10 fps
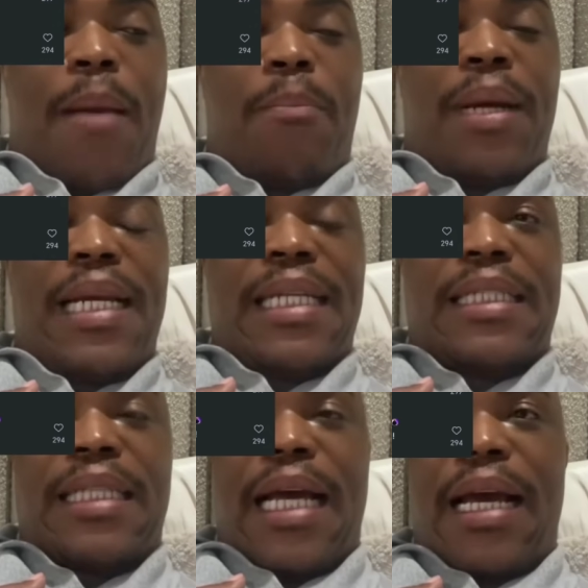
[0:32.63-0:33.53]

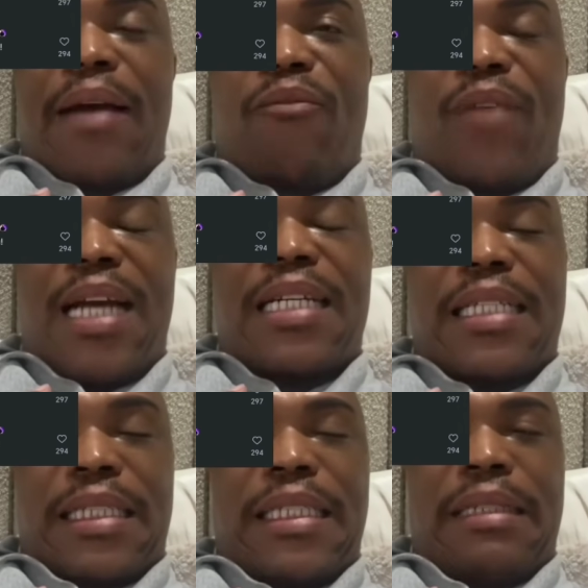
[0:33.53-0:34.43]
Please find
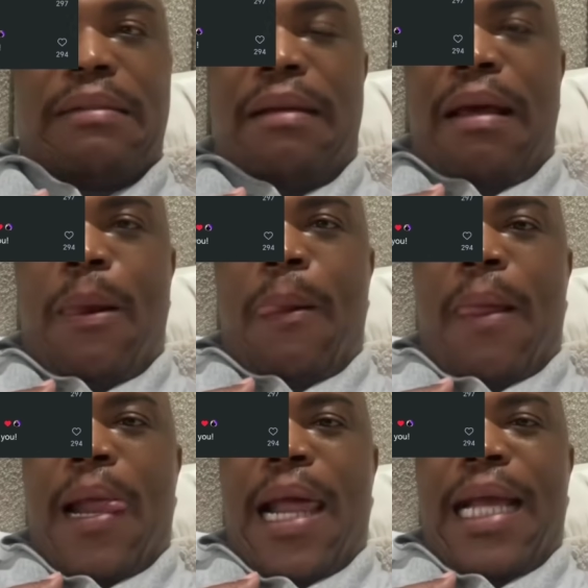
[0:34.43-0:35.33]
Reason.
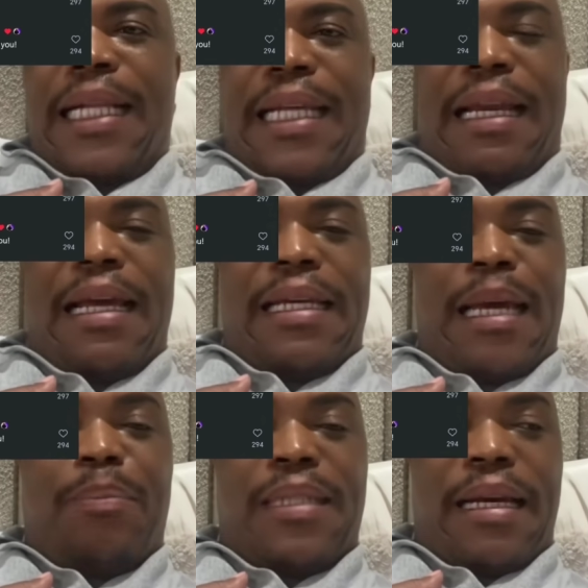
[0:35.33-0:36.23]
Ngicela
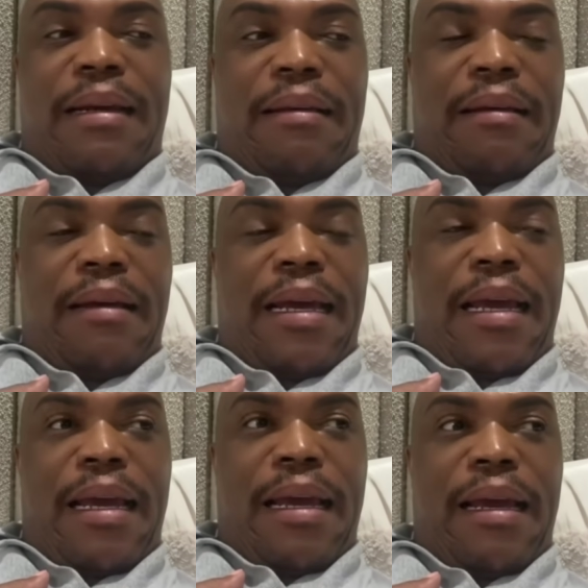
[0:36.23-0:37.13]
iCapitec
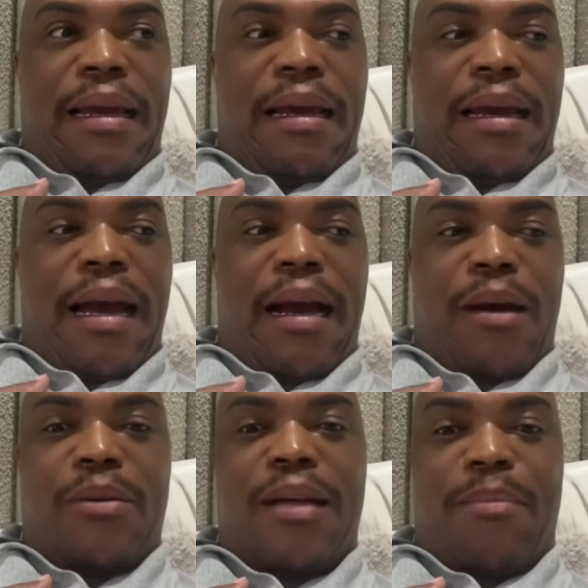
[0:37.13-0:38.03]

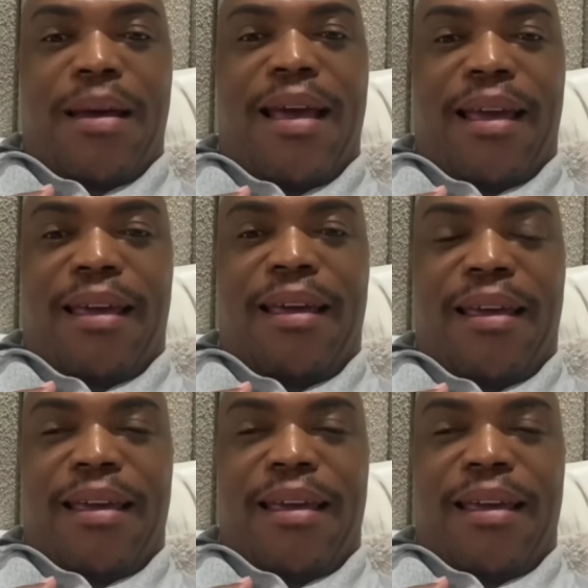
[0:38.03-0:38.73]
account number yakhe.